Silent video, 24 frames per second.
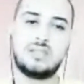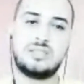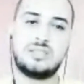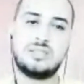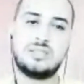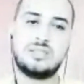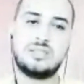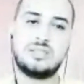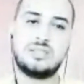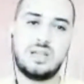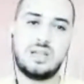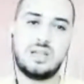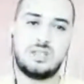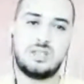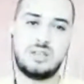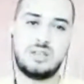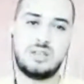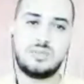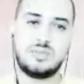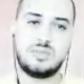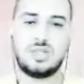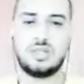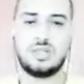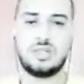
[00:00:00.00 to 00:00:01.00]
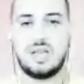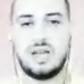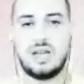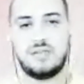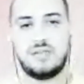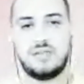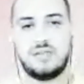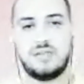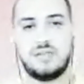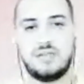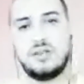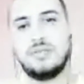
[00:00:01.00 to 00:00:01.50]
contacts at
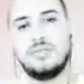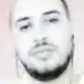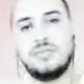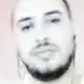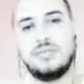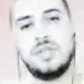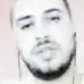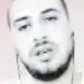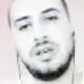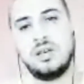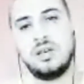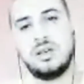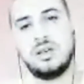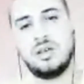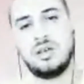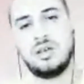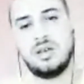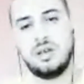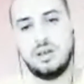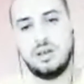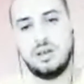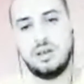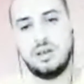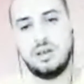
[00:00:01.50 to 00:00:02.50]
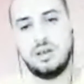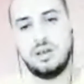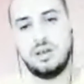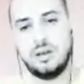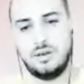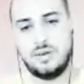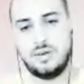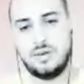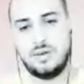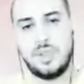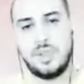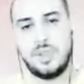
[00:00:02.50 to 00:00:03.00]
Jumpstart Africa,
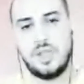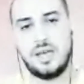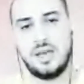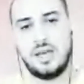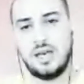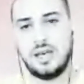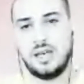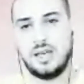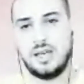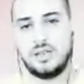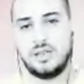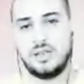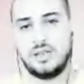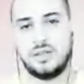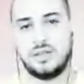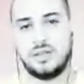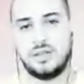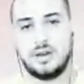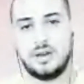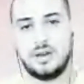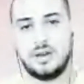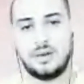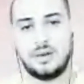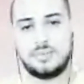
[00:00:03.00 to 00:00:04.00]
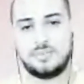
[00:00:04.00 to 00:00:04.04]
and